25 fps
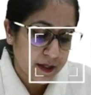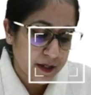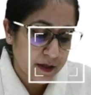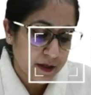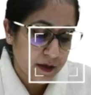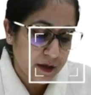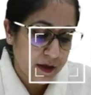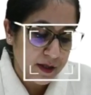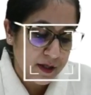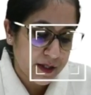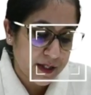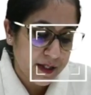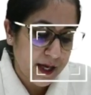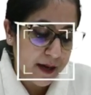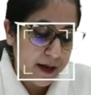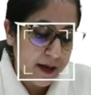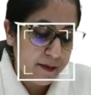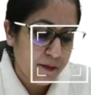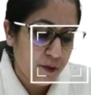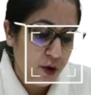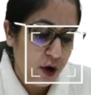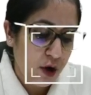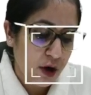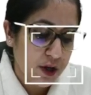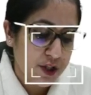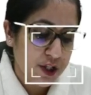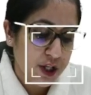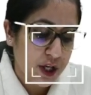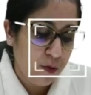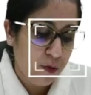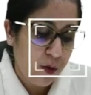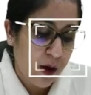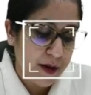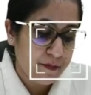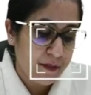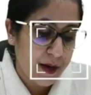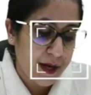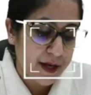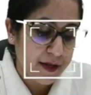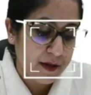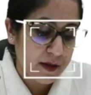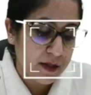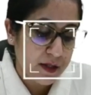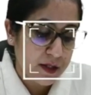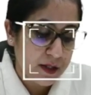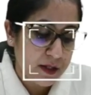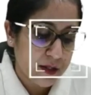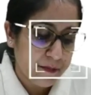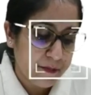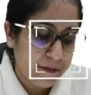Same logic, 1 minus
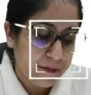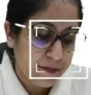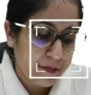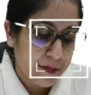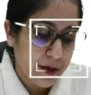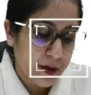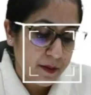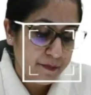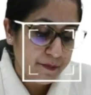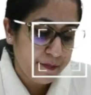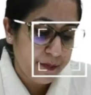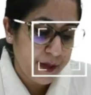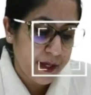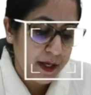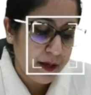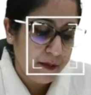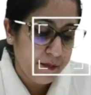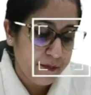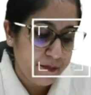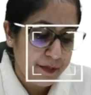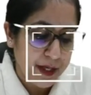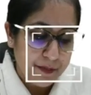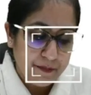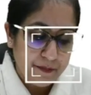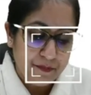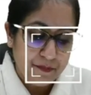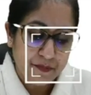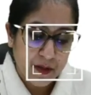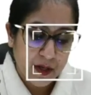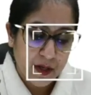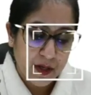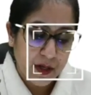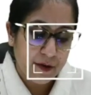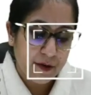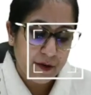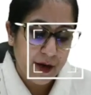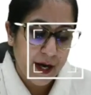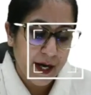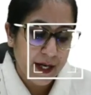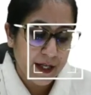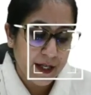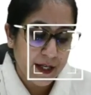PB, right?